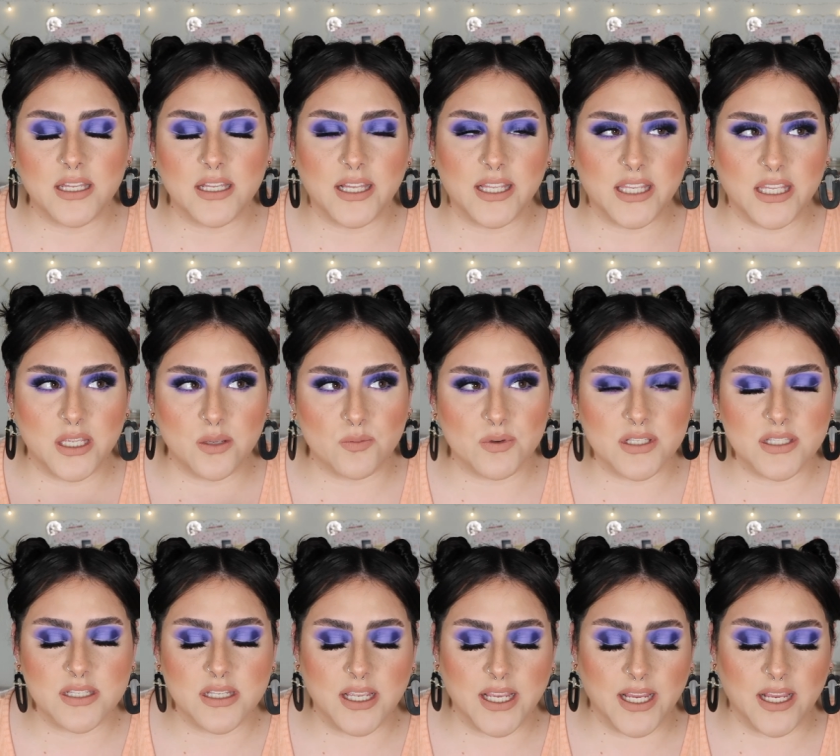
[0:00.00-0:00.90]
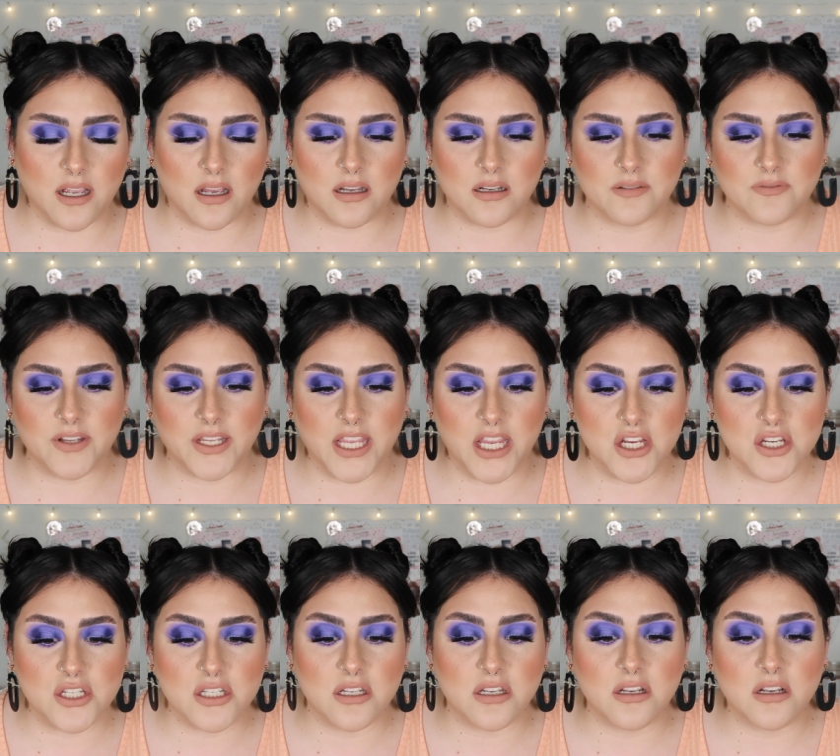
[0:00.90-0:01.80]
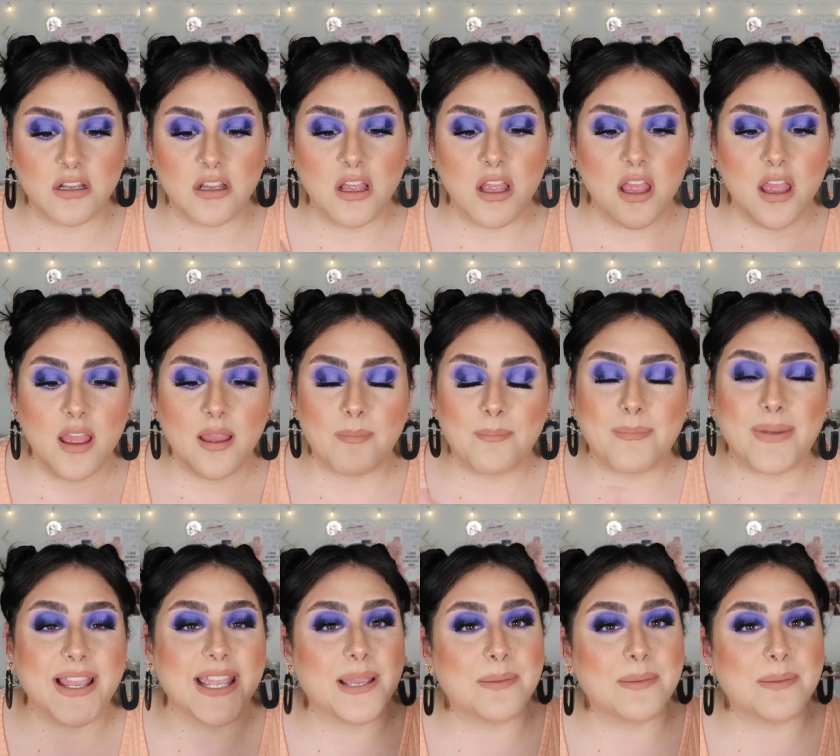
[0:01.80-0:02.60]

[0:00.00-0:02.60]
Like he was like on vacation by